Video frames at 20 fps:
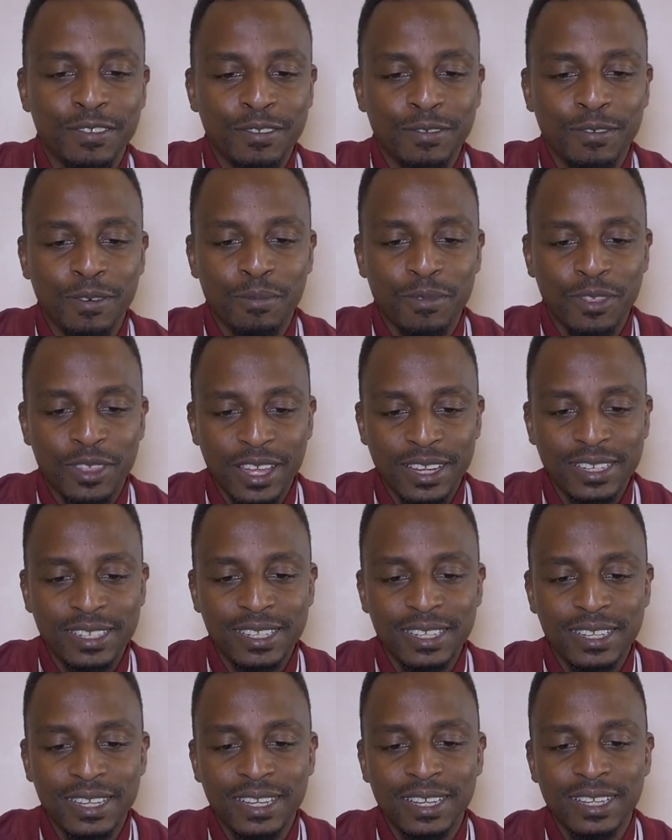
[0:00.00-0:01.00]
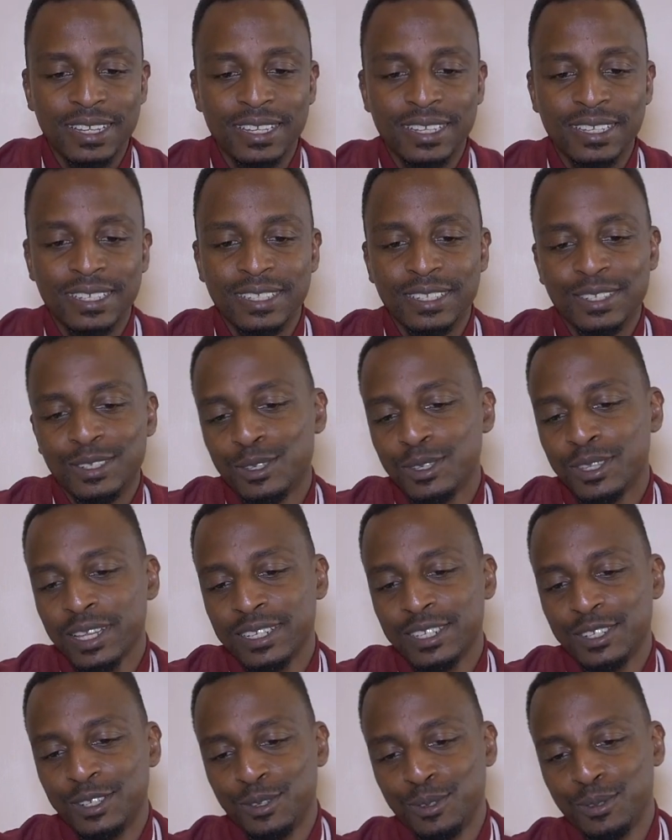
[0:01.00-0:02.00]
from 30 to
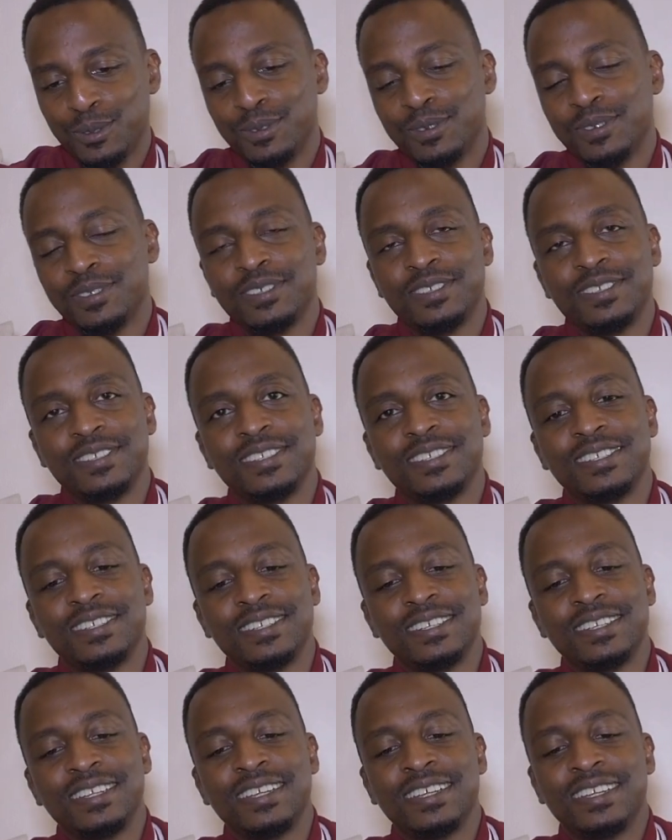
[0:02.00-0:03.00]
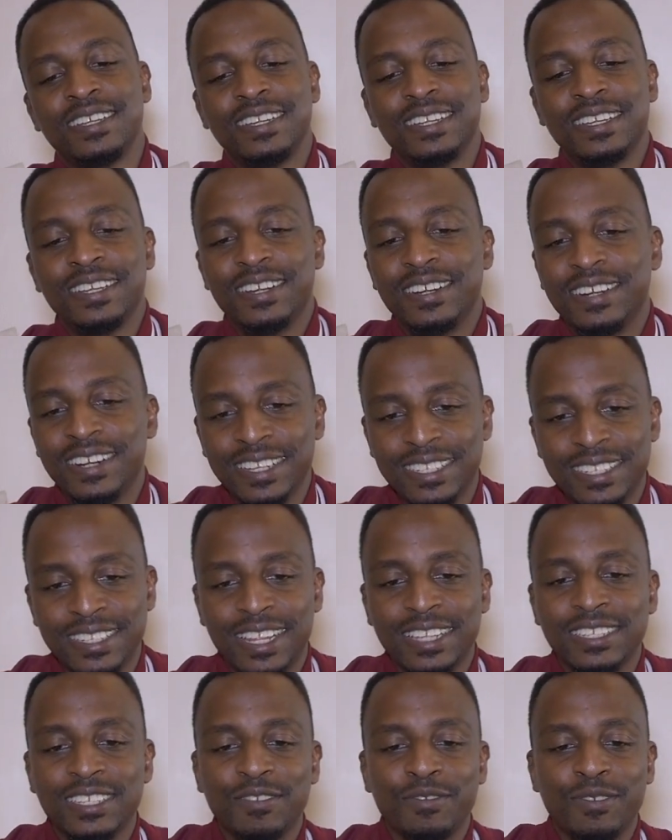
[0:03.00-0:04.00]
32. All right.
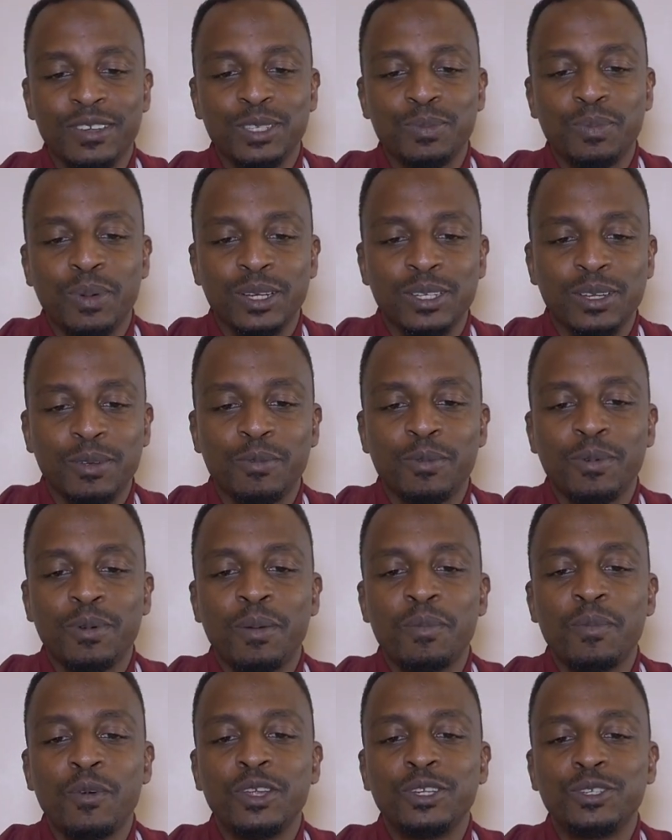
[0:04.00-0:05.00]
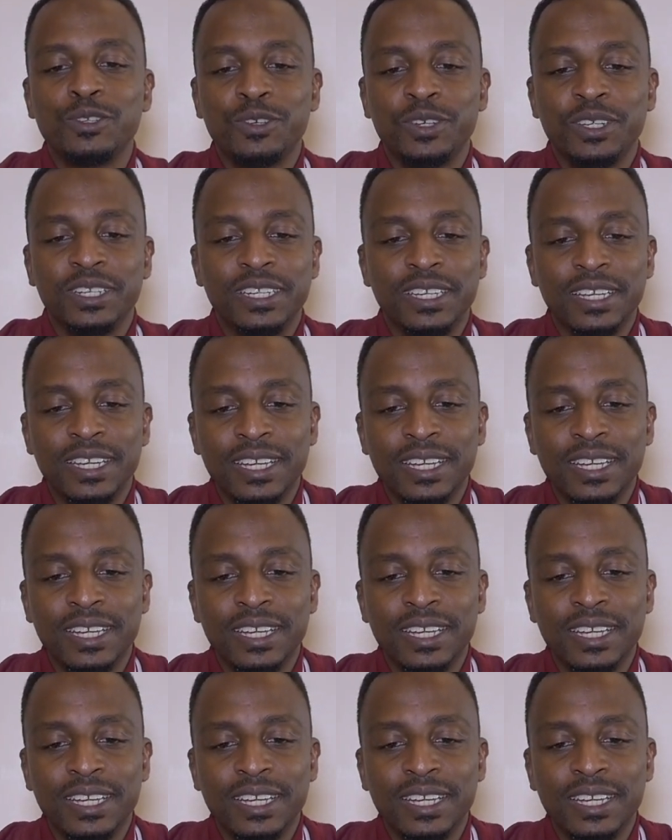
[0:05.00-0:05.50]
That's the first part I'm going to read.